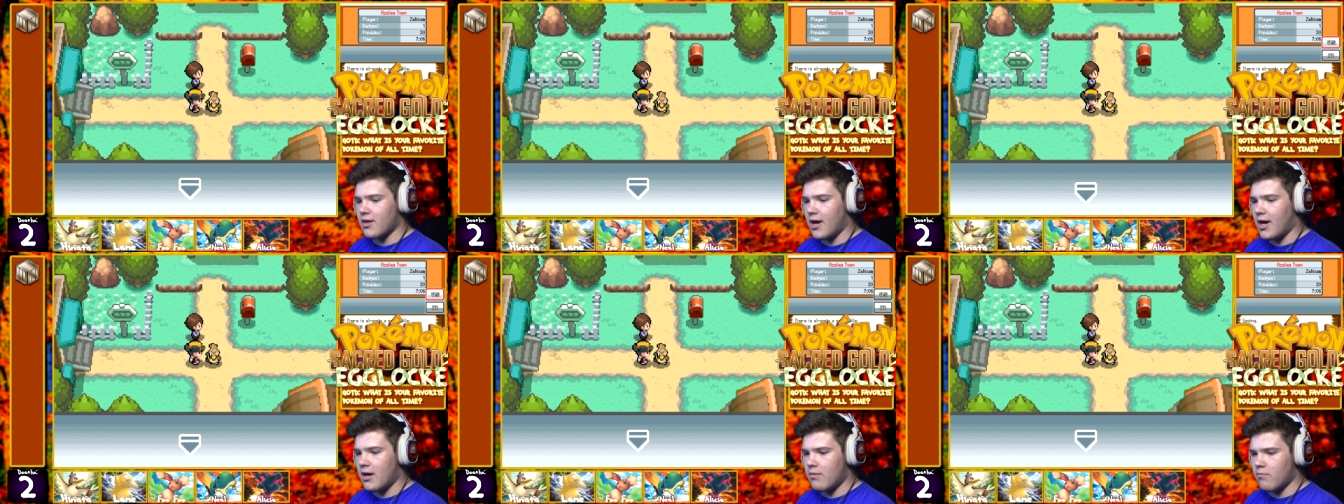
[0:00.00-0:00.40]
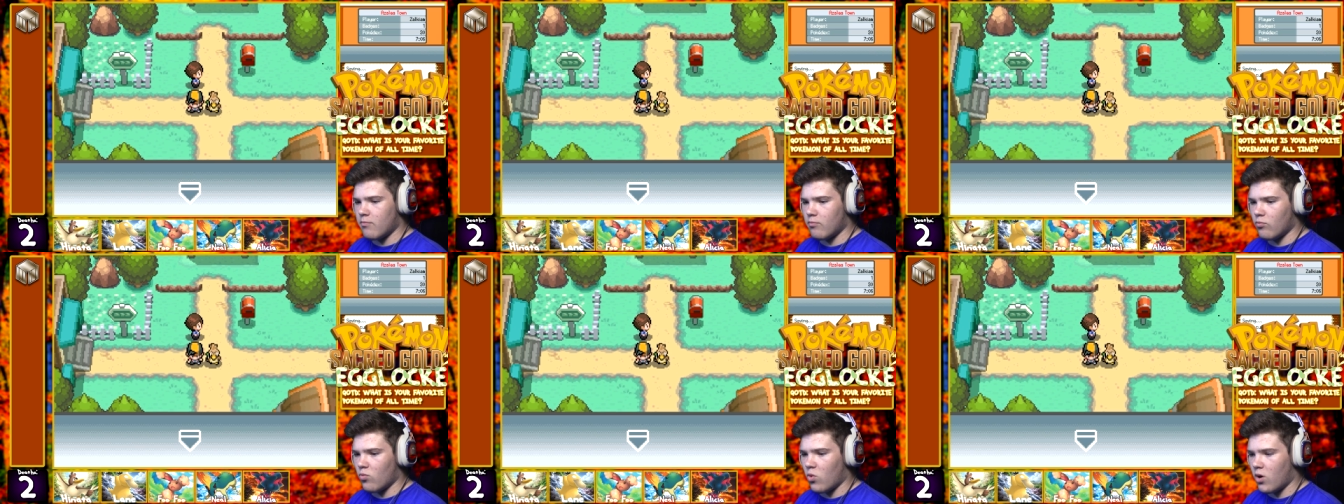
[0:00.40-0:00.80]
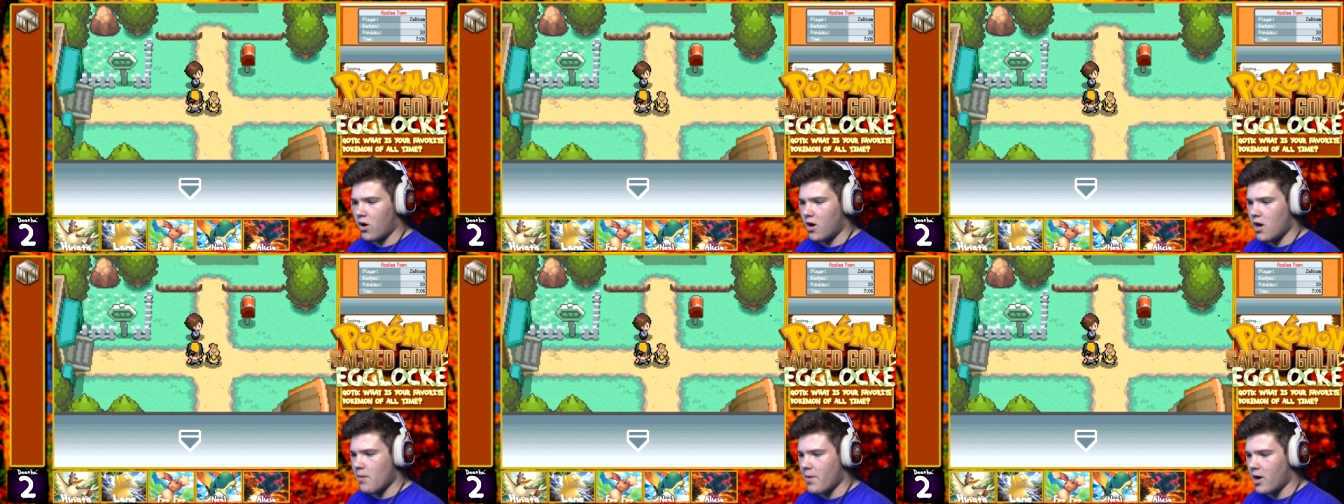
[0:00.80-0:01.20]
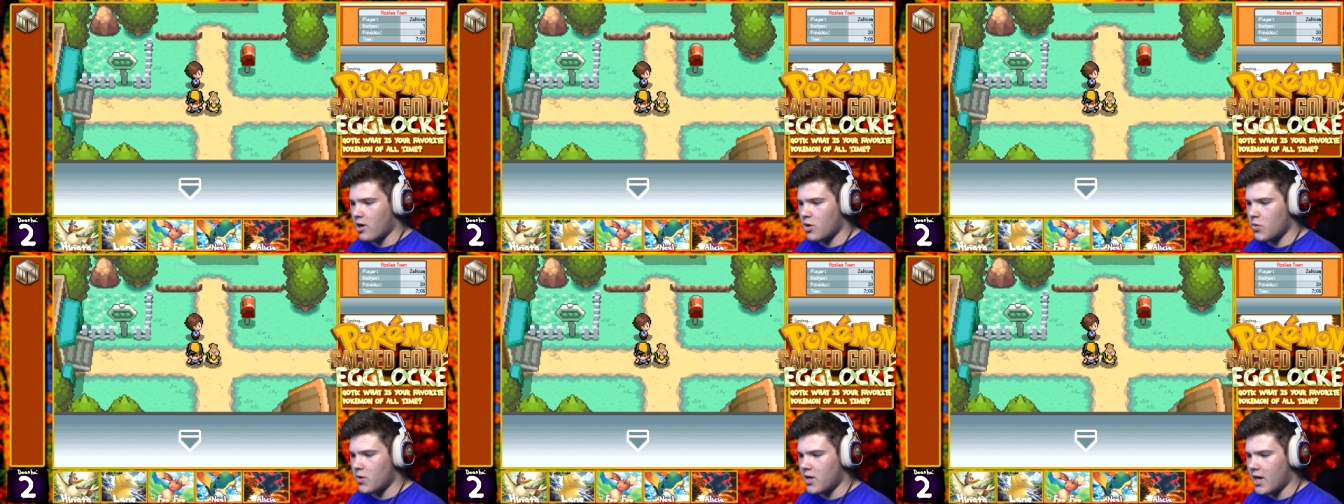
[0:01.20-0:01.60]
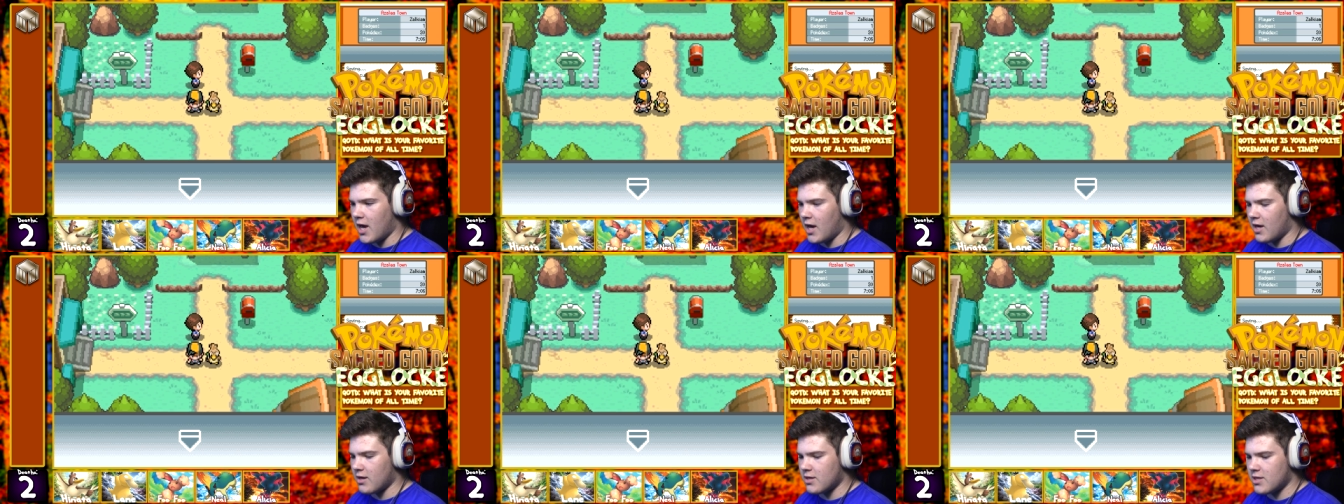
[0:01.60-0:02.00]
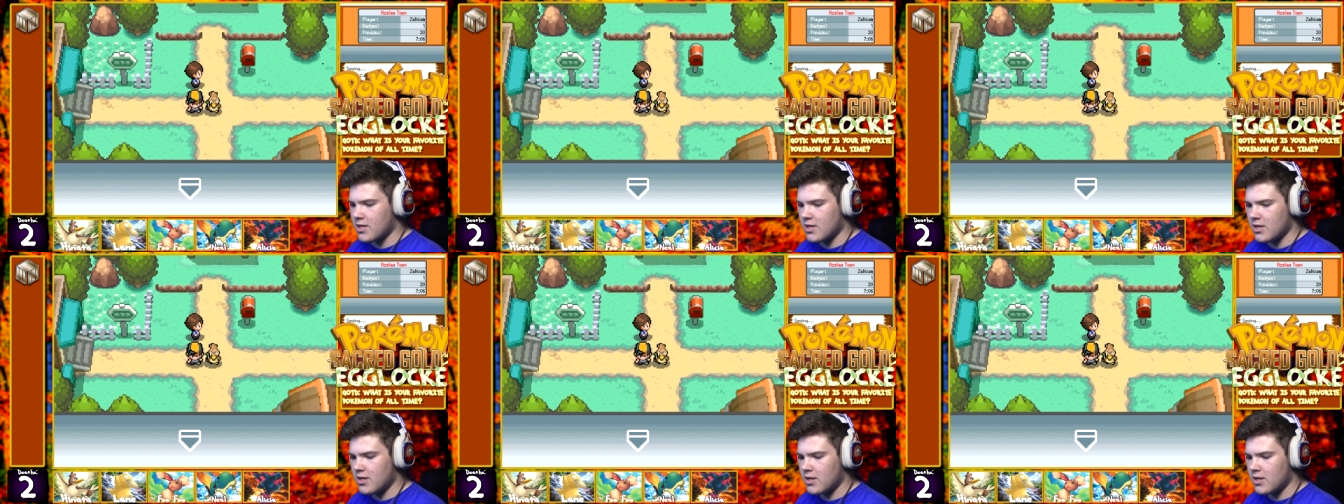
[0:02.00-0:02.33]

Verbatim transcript: I am worried about who he has.